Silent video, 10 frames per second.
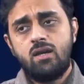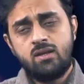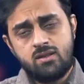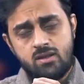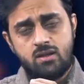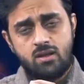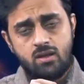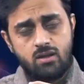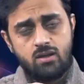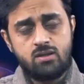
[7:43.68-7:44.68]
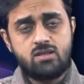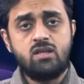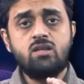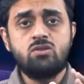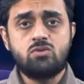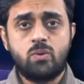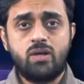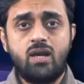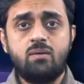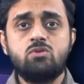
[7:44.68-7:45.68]
in the in the series of
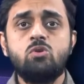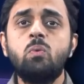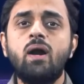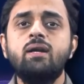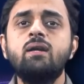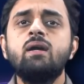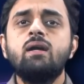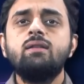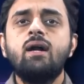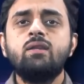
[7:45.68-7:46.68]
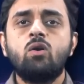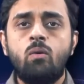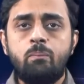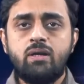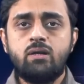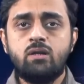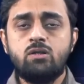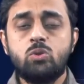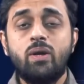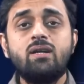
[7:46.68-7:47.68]
Squid Games, you find that the
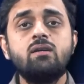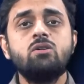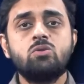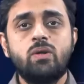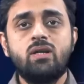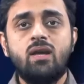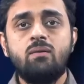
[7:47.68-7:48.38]
competitors who entered the Squid